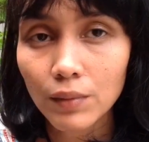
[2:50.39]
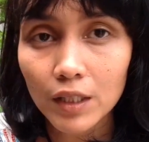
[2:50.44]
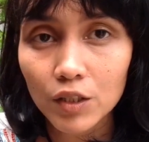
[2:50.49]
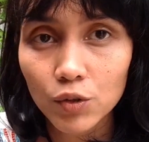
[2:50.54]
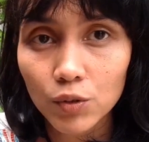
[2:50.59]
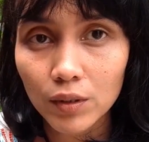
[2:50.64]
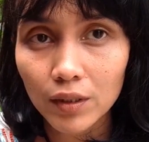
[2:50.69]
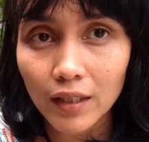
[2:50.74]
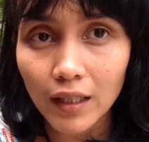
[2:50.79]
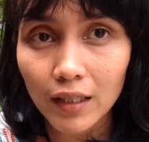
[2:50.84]
make
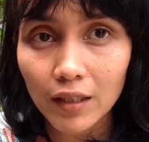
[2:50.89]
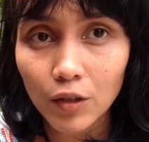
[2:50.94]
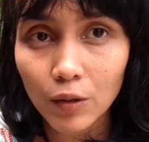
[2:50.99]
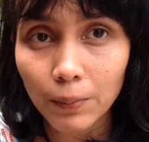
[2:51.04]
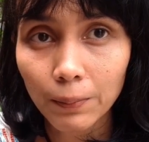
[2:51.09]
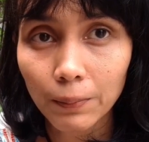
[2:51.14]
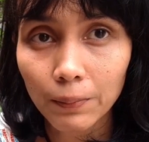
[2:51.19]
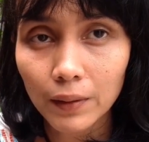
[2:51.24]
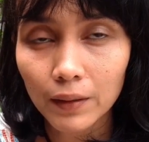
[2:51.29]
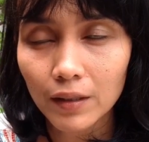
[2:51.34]
sure that
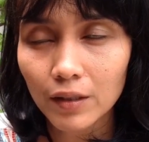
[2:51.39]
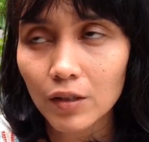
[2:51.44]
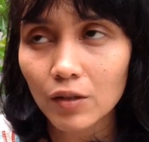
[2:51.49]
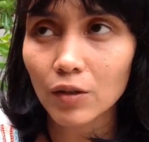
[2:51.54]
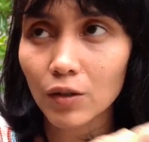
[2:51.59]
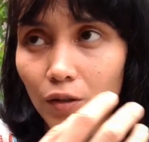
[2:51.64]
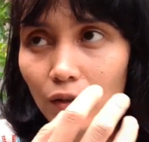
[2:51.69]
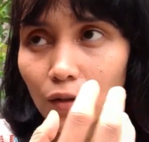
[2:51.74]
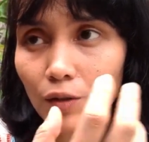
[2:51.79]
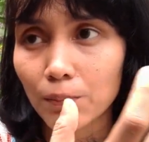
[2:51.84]

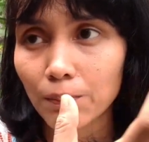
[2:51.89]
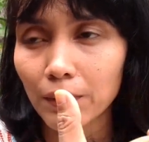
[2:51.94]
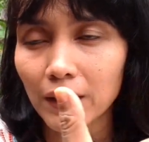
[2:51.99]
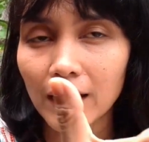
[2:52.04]
your